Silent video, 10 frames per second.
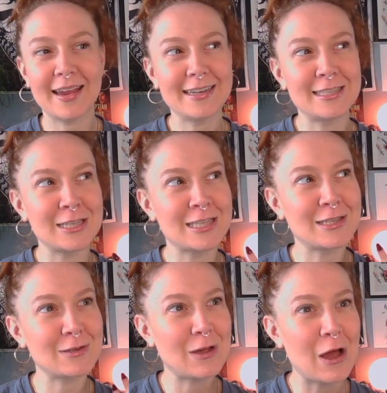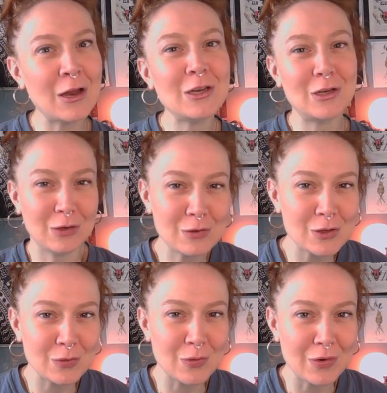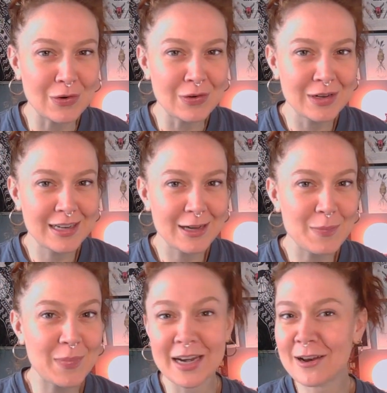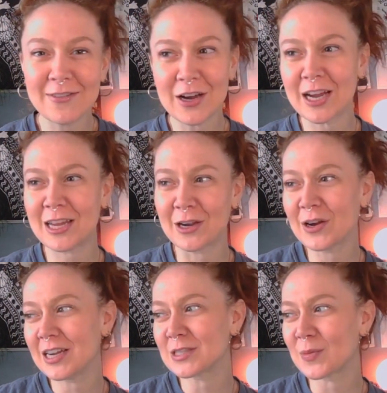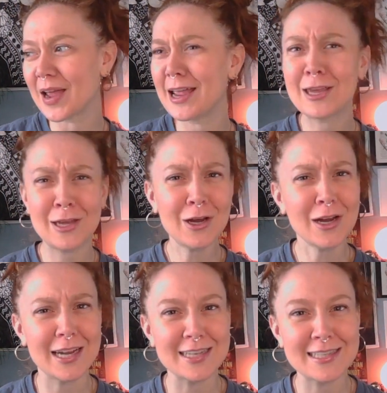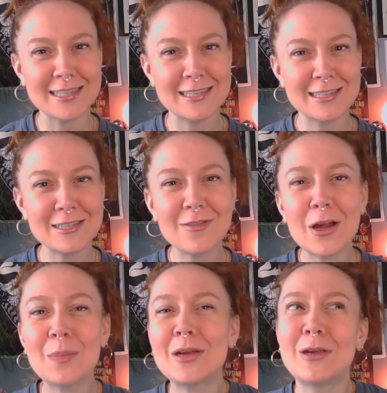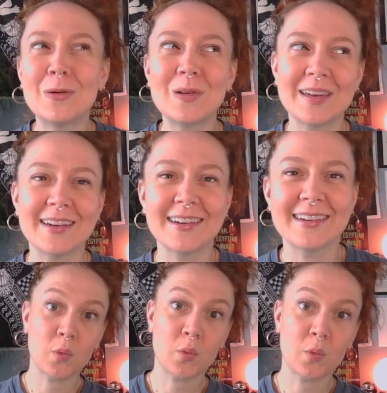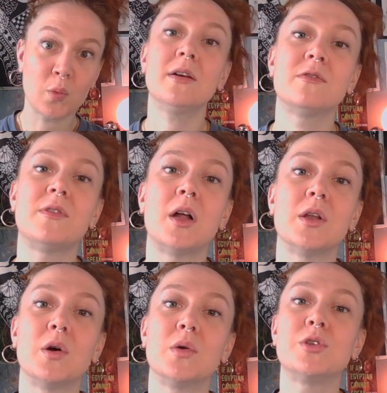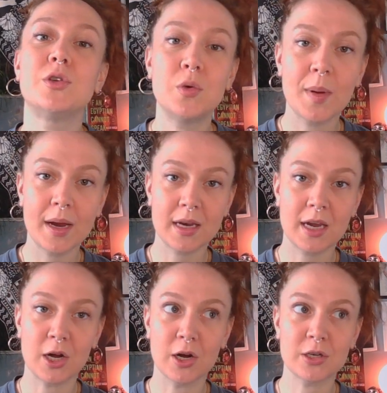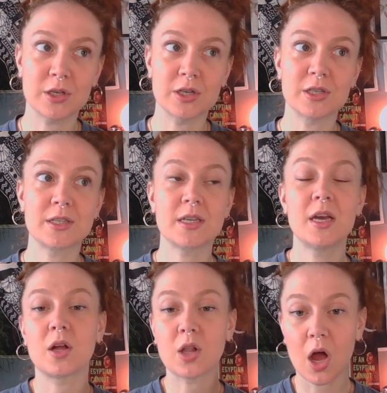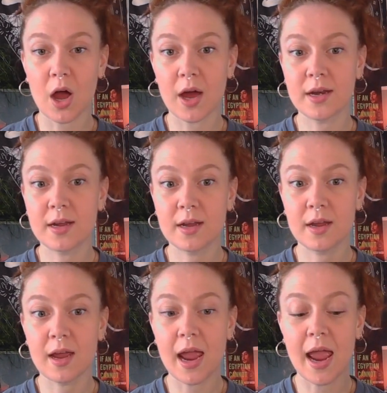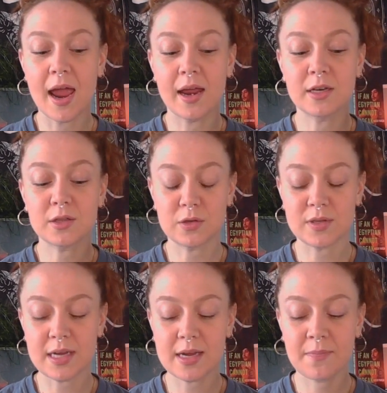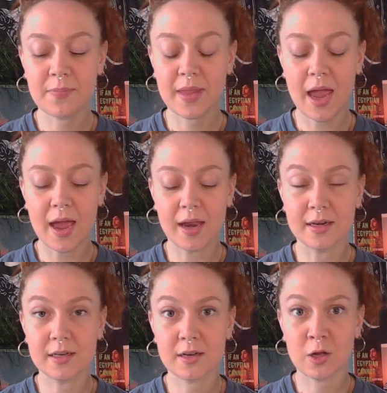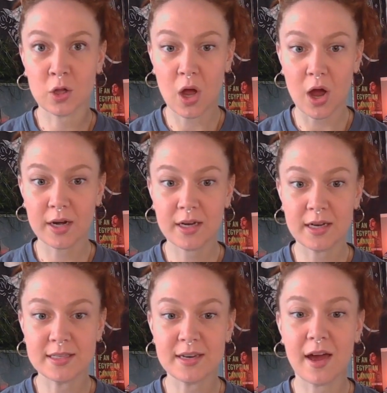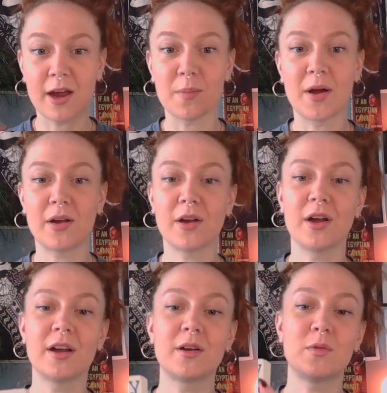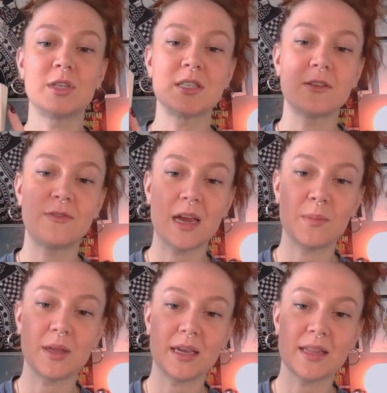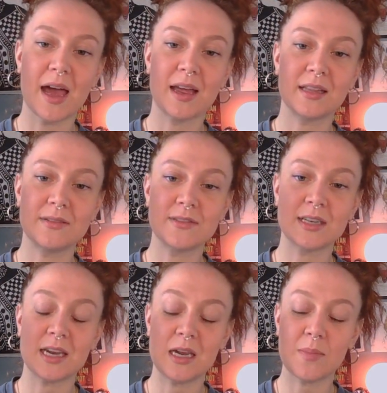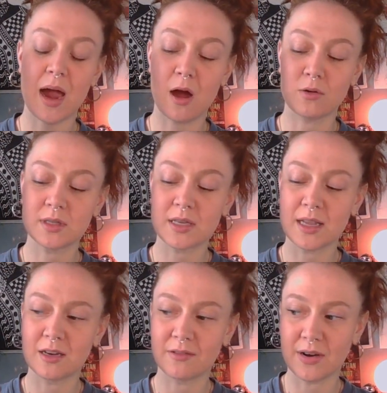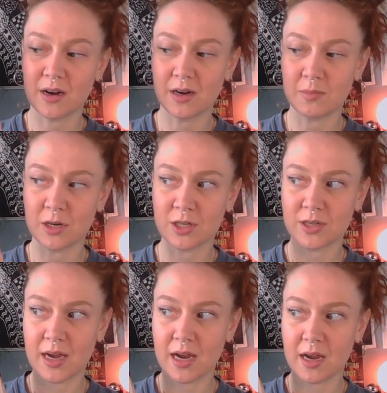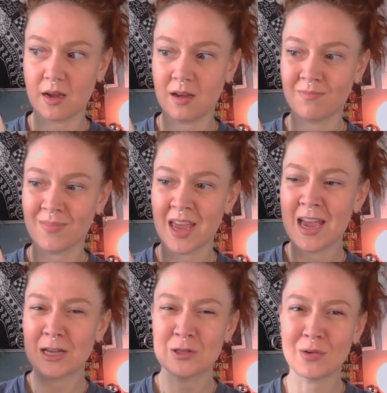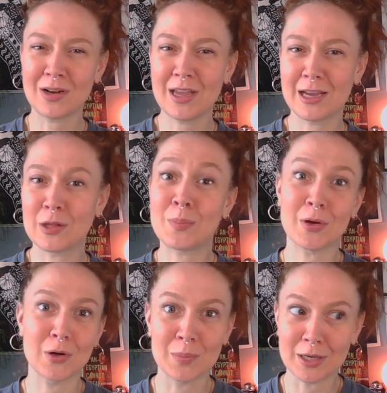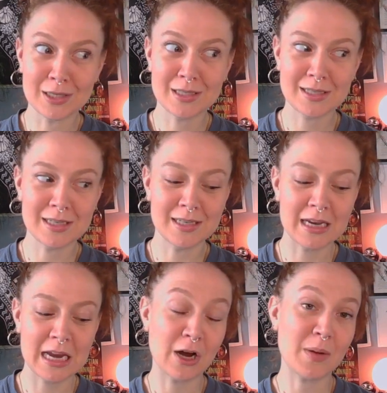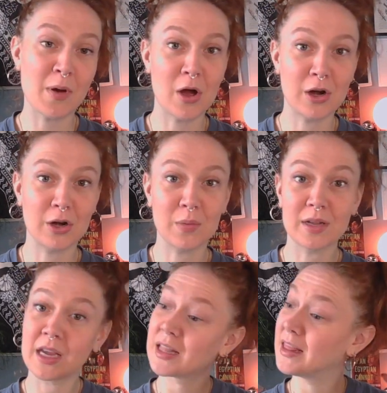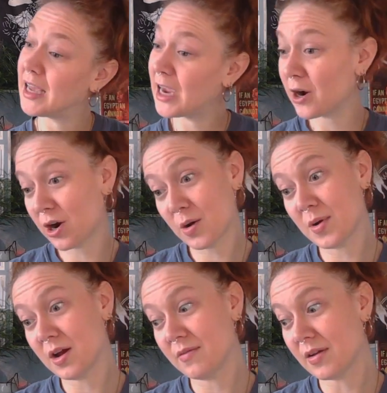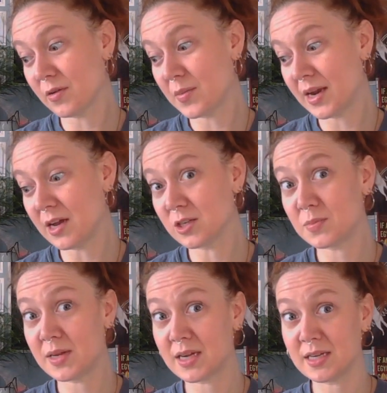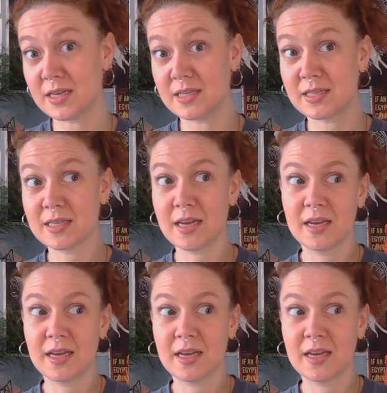just unusual, but in a very curious way. Curious. Just very peculiar. We follow two main characters, Claude and Lucy. And Claude is an ironmonger, which is the family that lives in Heap House. And they're very much like, sort of like the purebloods in Harry Potter, where they are above everybody else because